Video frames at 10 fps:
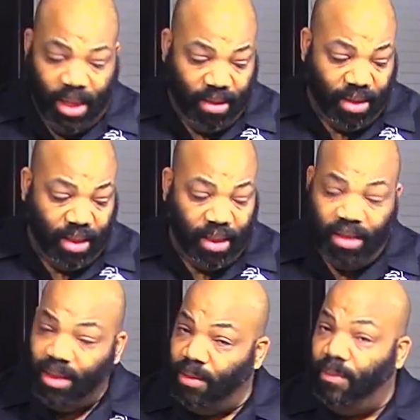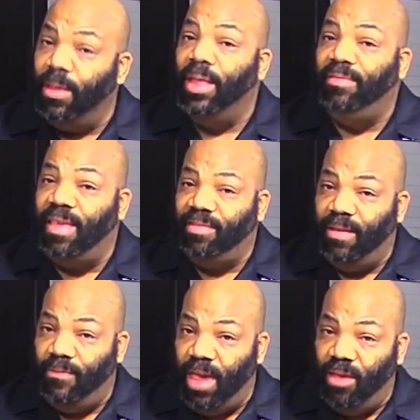It's in a
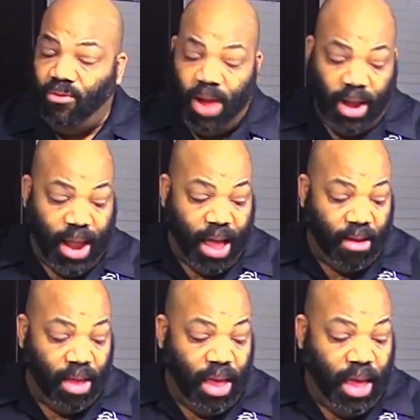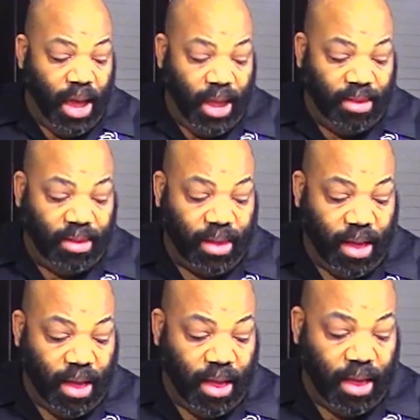testing phase right now. It's
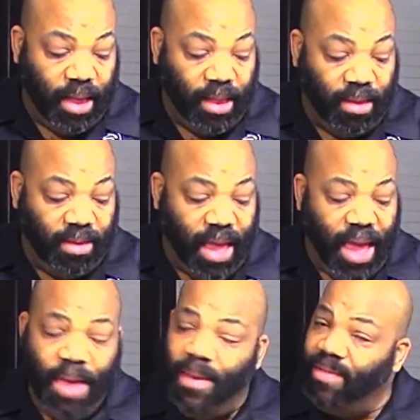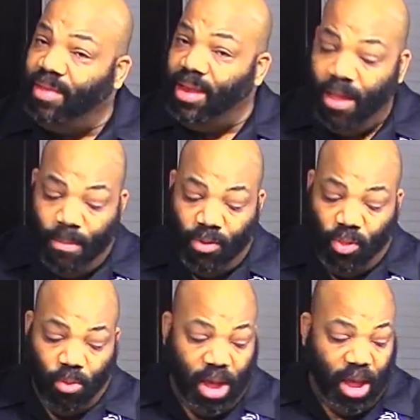the same as the number
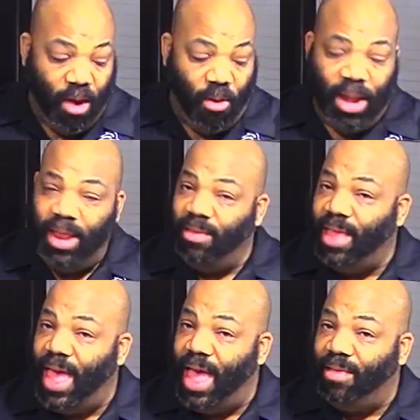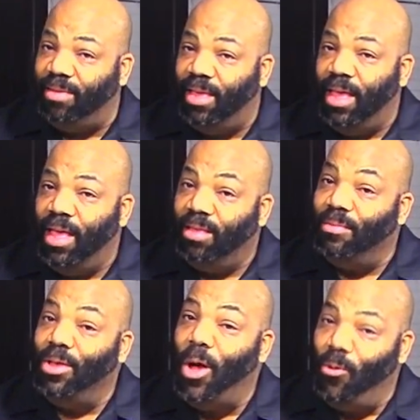3, only this has
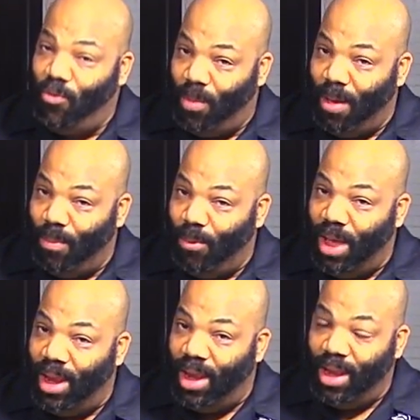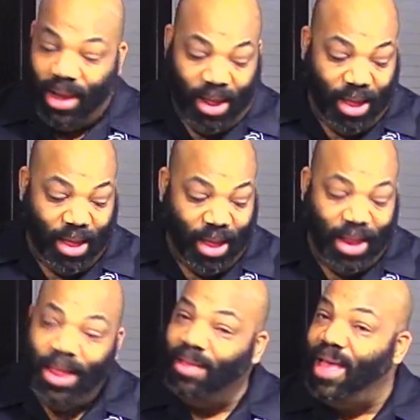some ghost pepper in it. And,
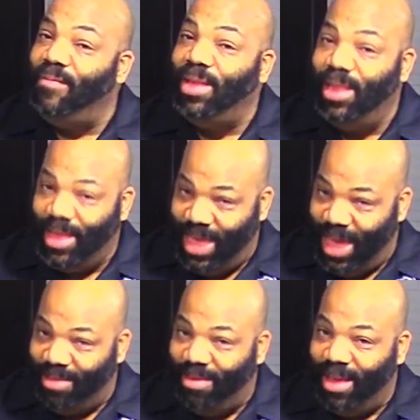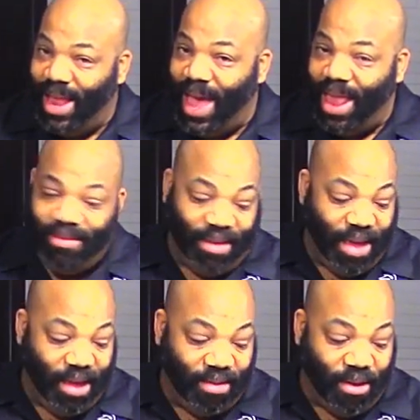it does have a little kick to it, I got to
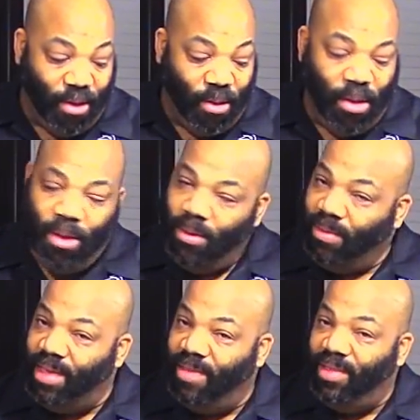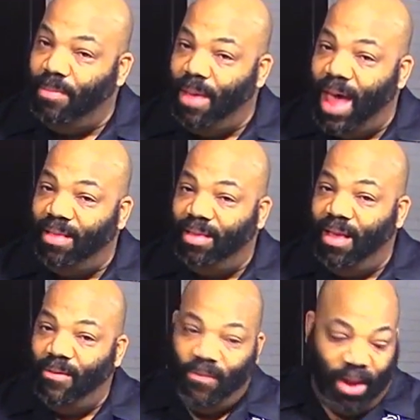tell you. So we tasted it by
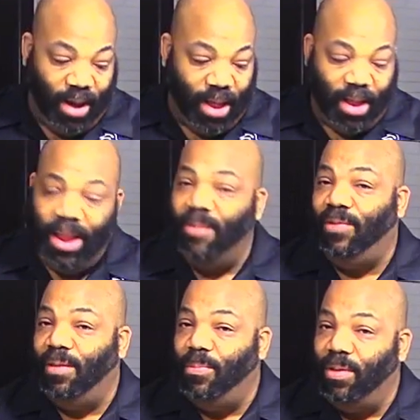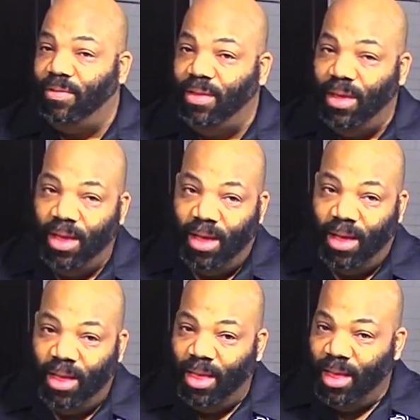itself, and it definitely puts
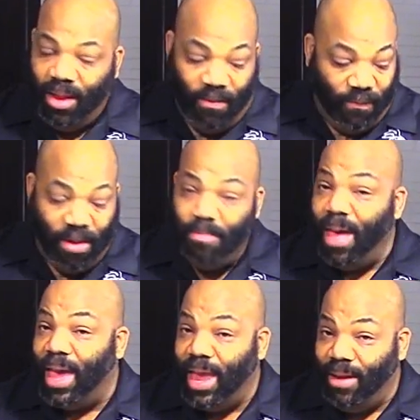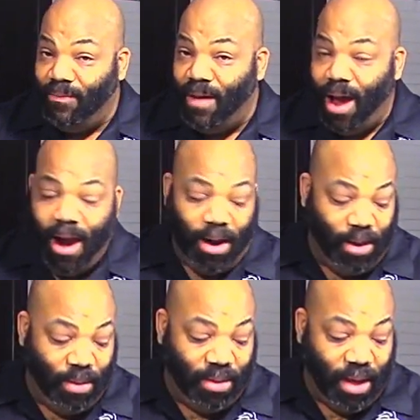the fun back in the fire,
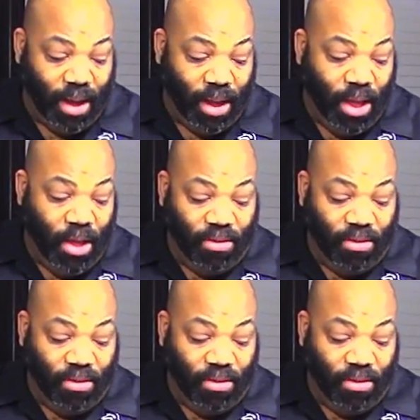let me tell you.